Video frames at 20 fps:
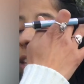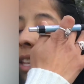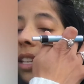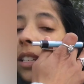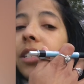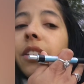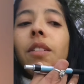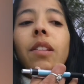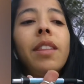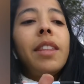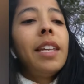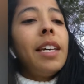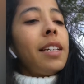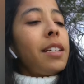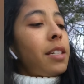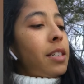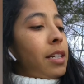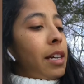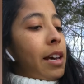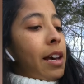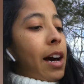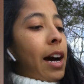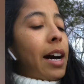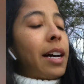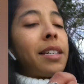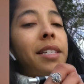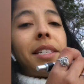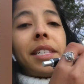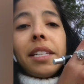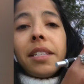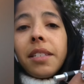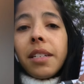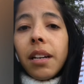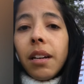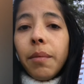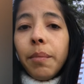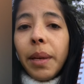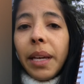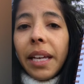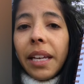So this
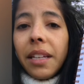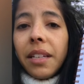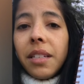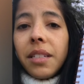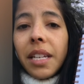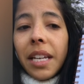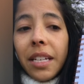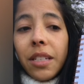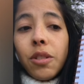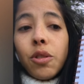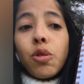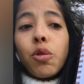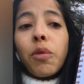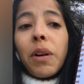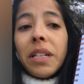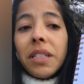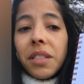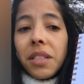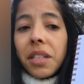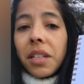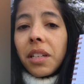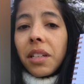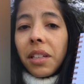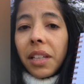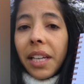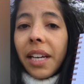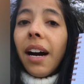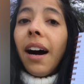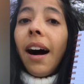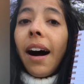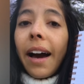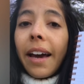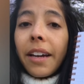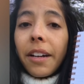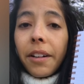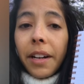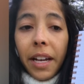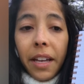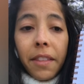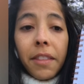system is intrinsically higher
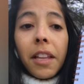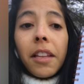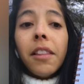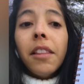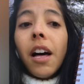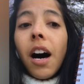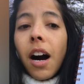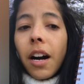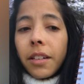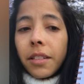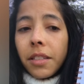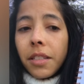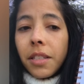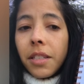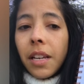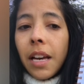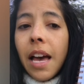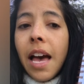in the lungs.